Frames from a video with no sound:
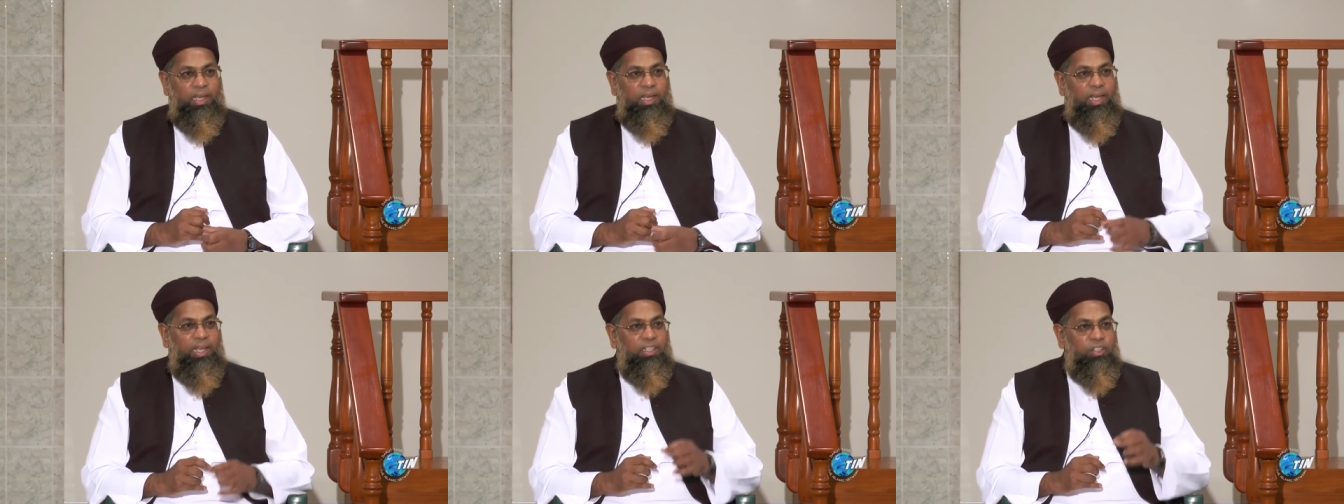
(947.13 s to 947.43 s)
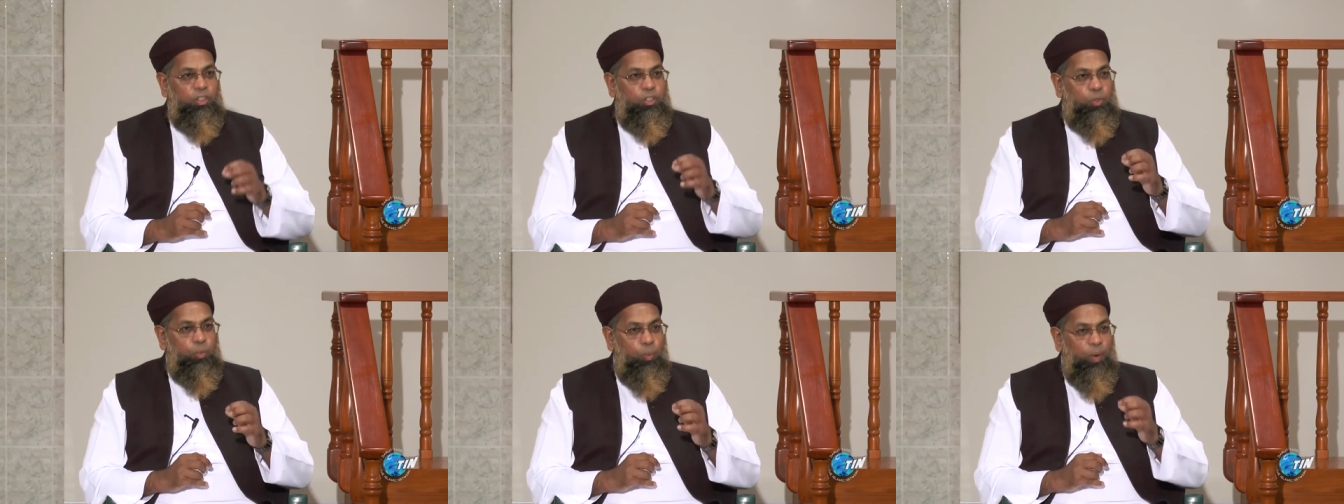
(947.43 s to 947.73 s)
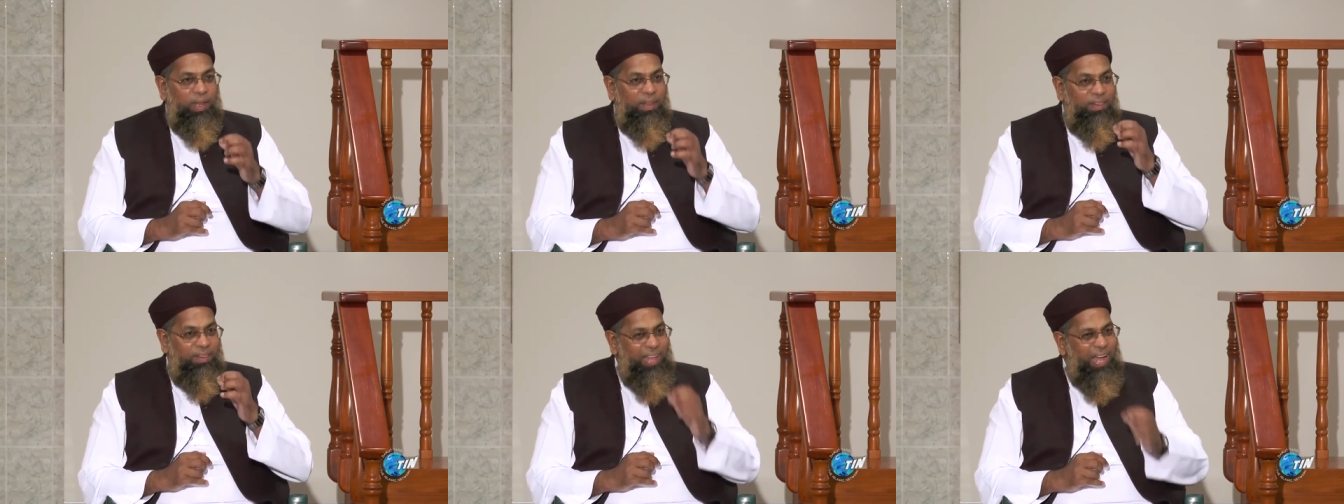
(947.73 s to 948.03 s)
and
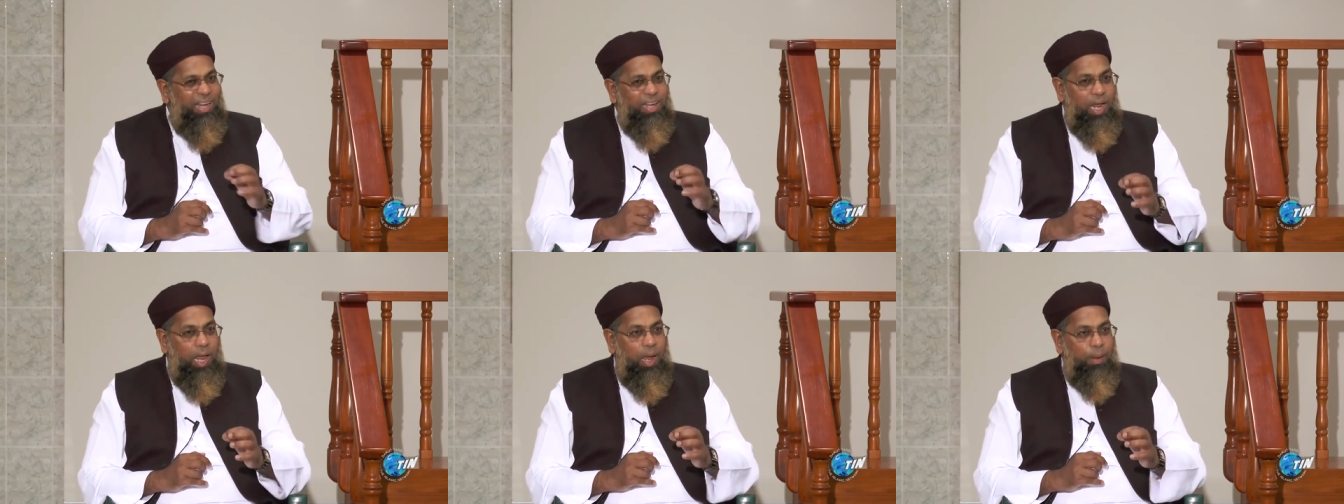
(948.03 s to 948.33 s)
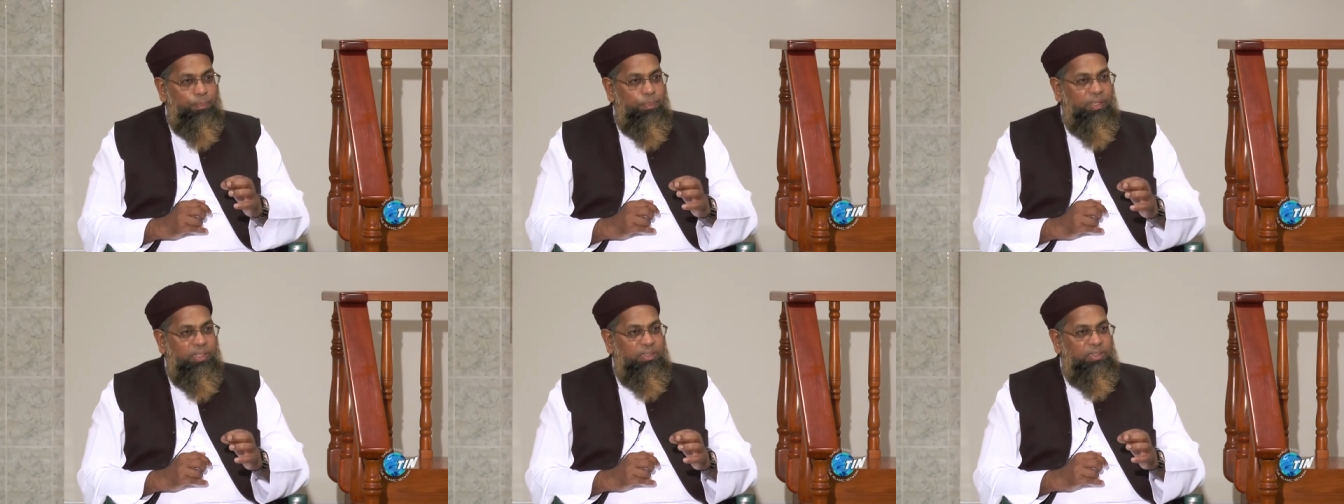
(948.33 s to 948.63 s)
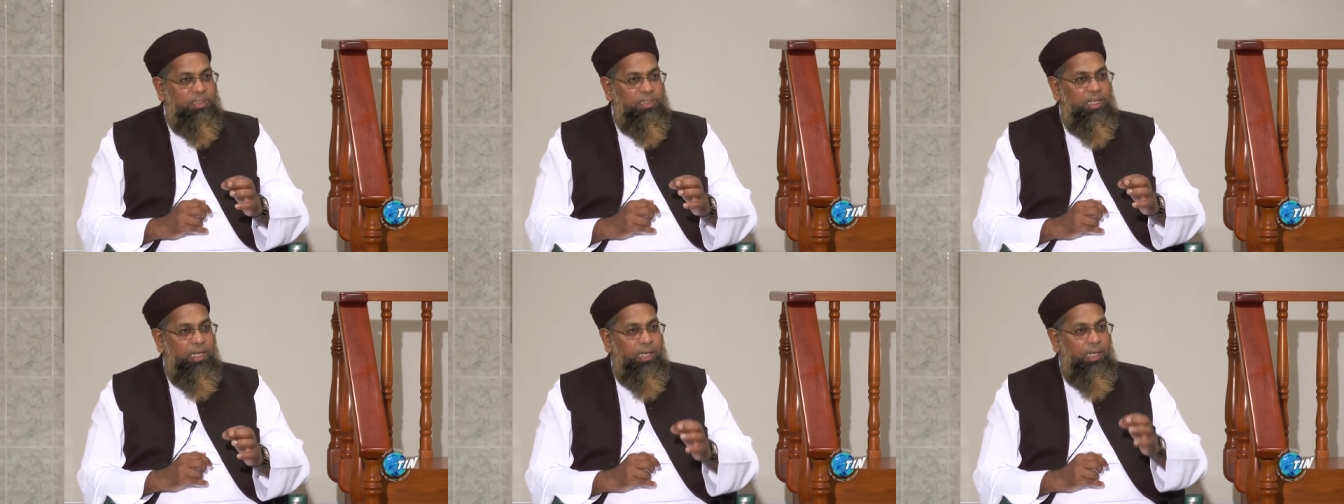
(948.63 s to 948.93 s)
when that
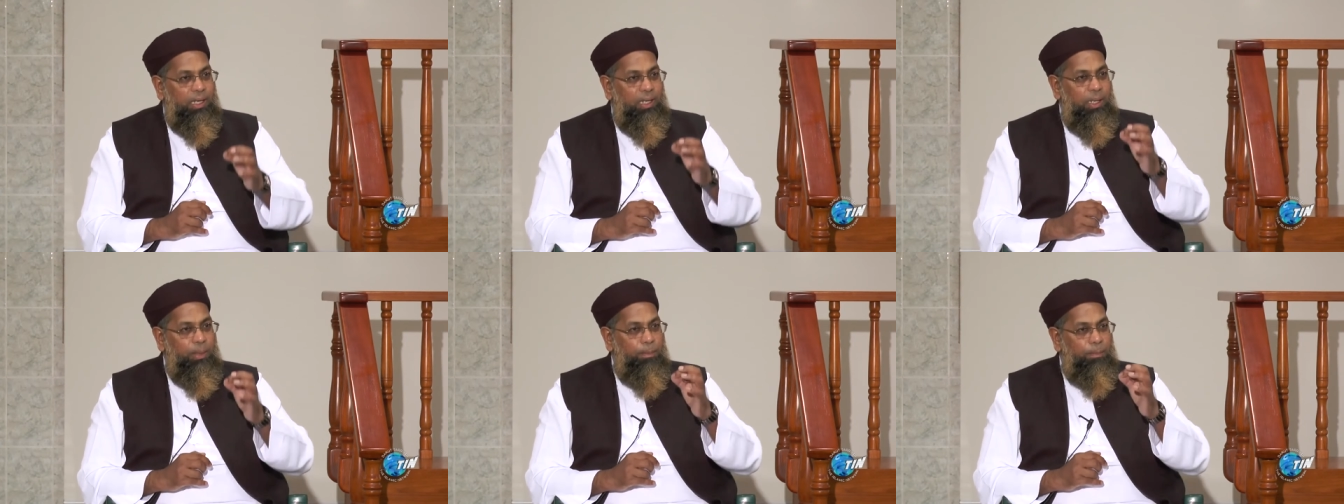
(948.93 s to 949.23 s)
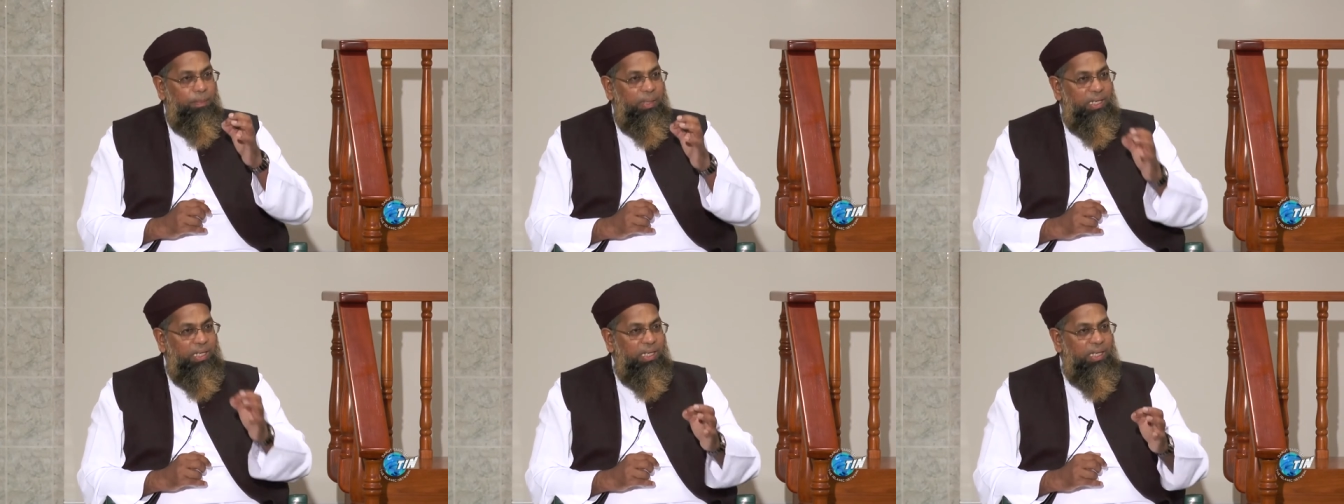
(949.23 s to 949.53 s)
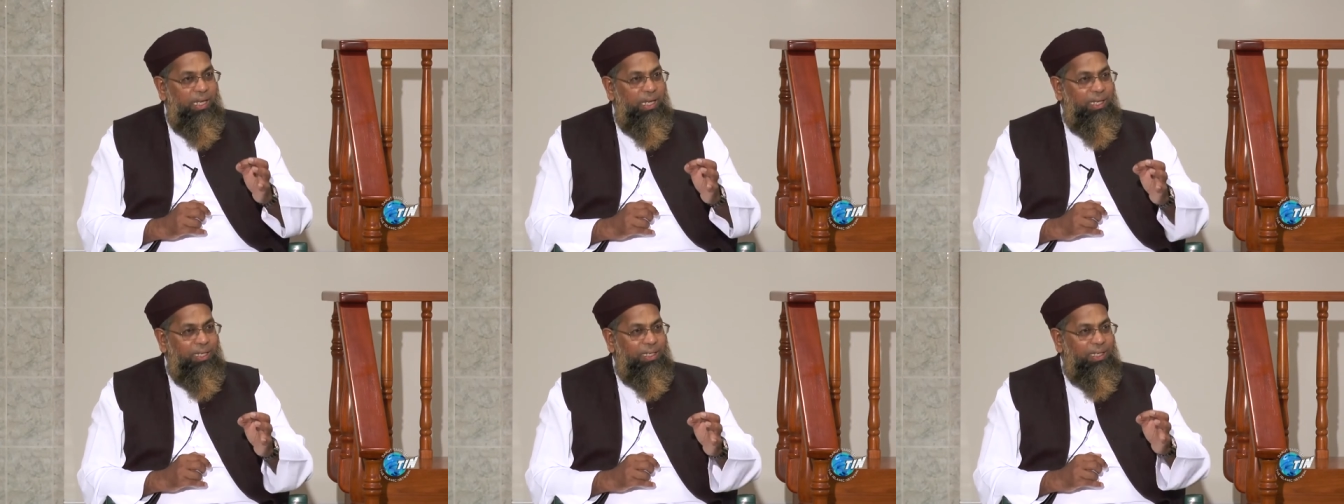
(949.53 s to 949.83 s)
happens,
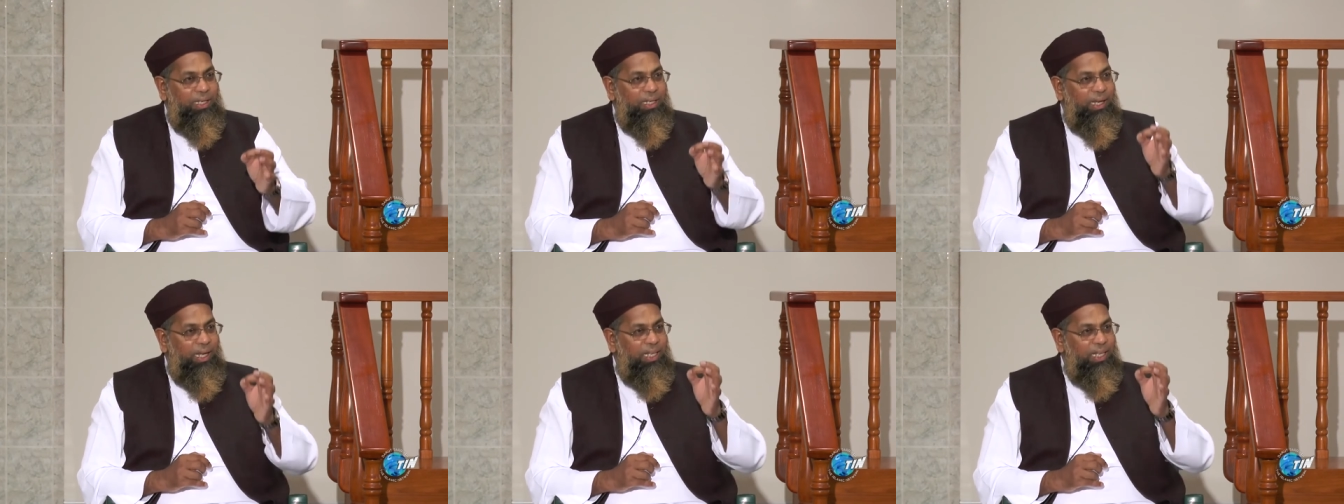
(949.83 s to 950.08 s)
immediately